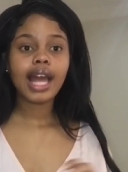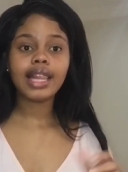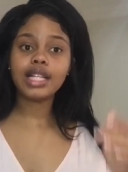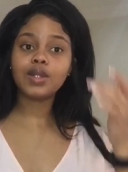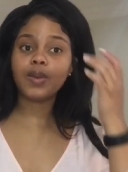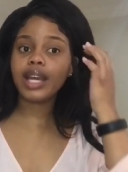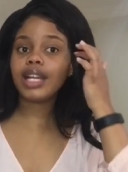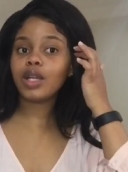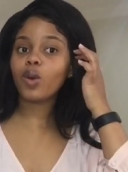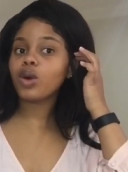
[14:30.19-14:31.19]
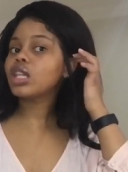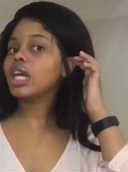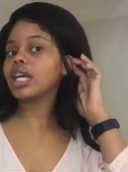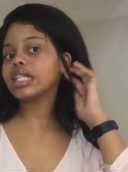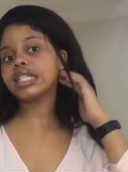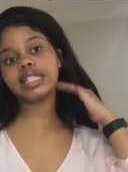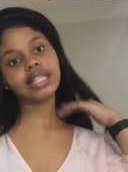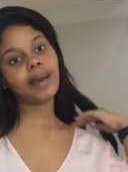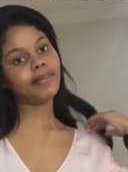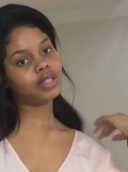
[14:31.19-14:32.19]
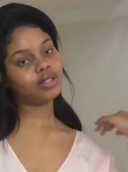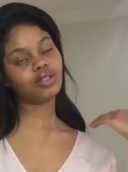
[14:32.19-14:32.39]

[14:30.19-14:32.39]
that's when all the goodness happens